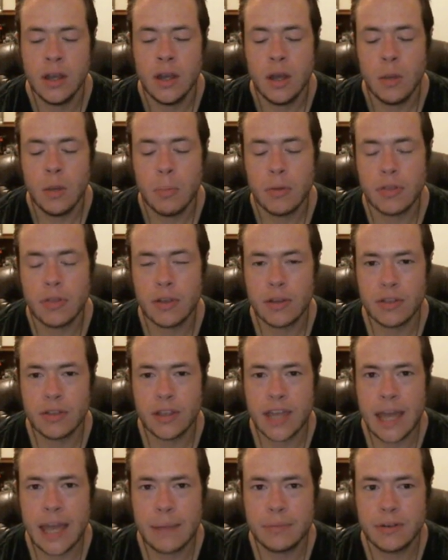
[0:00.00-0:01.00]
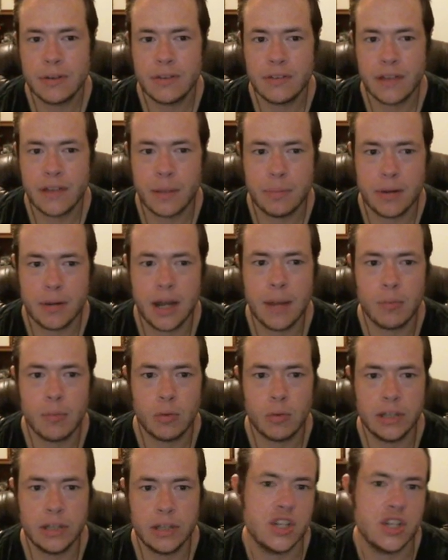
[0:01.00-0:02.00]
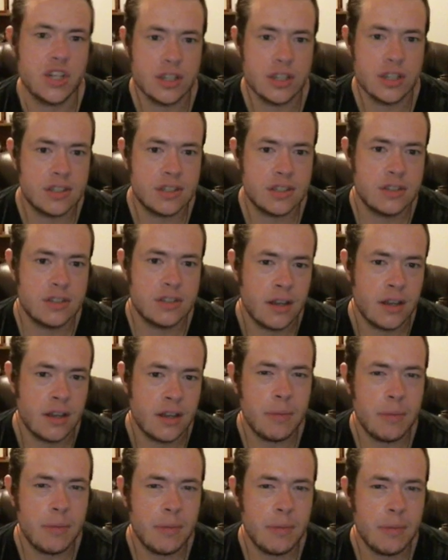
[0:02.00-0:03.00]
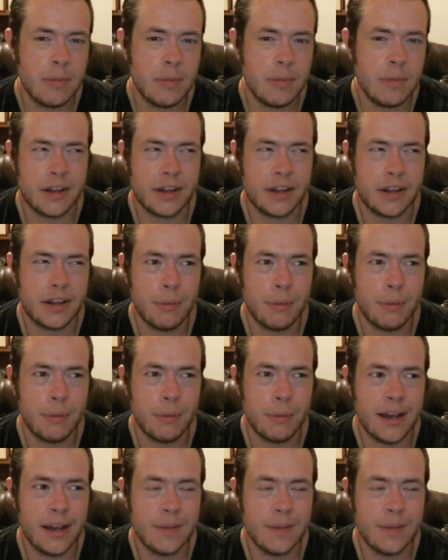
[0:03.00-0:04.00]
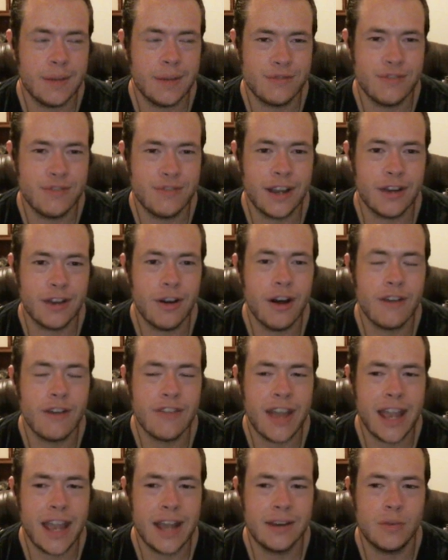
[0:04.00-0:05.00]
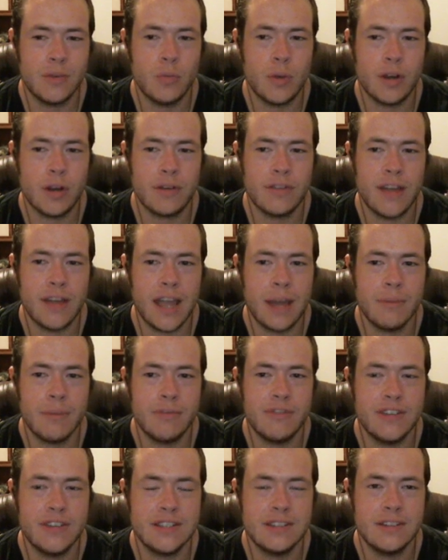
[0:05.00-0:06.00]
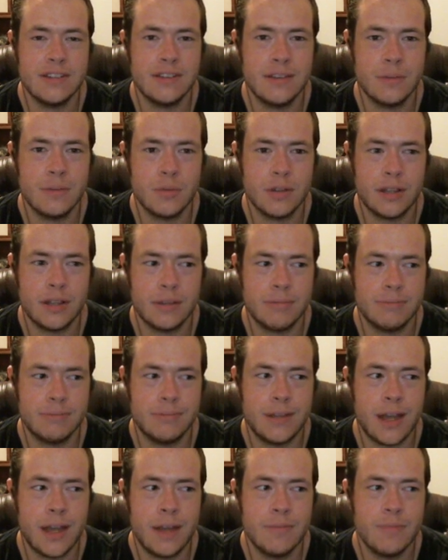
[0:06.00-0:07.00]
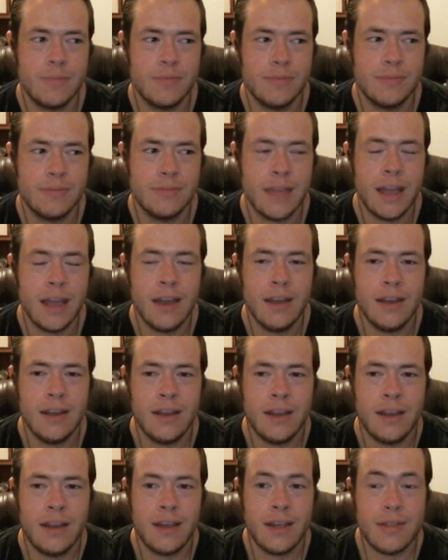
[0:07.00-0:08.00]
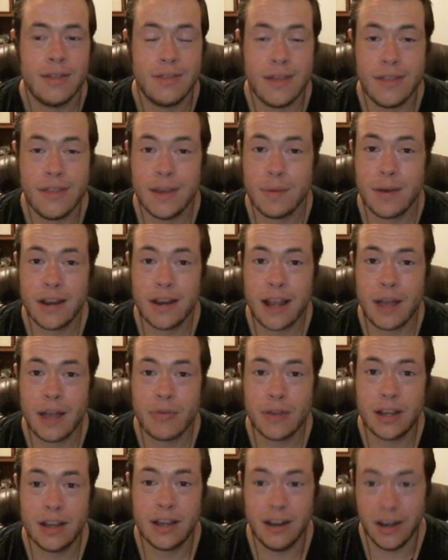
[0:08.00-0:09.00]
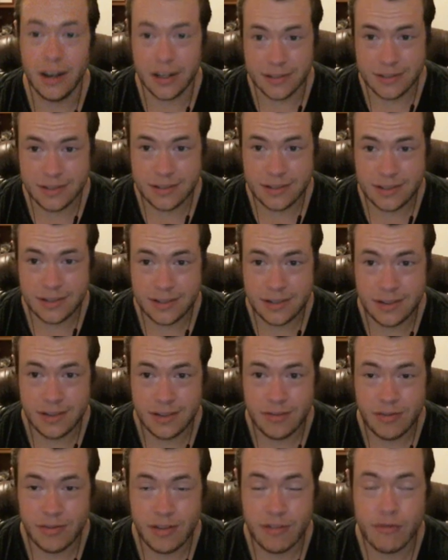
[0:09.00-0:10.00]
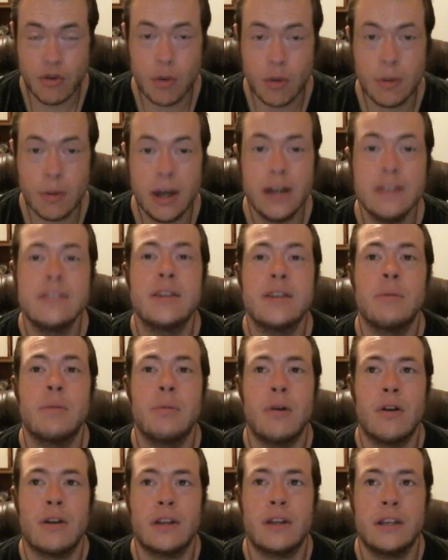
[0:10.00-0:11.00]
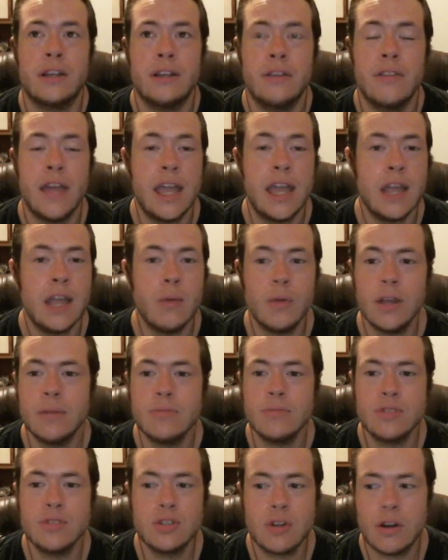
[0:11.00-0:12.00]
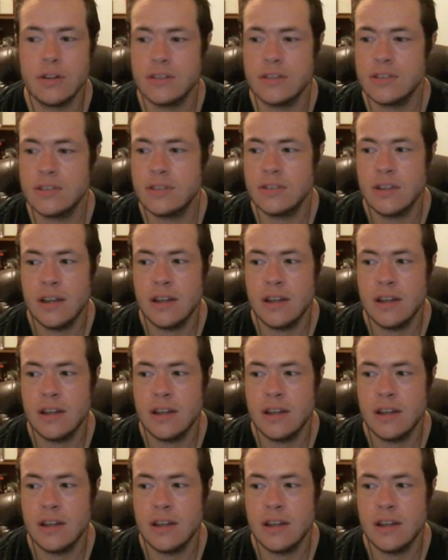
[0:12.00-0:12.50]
But the captain is like, but I'm religious. He mentions it like a couple of times, and it's fucking offhand and weird and ham-fisted. And we're like, okay. Then they break out the guns. They form a hunting party. The alium starts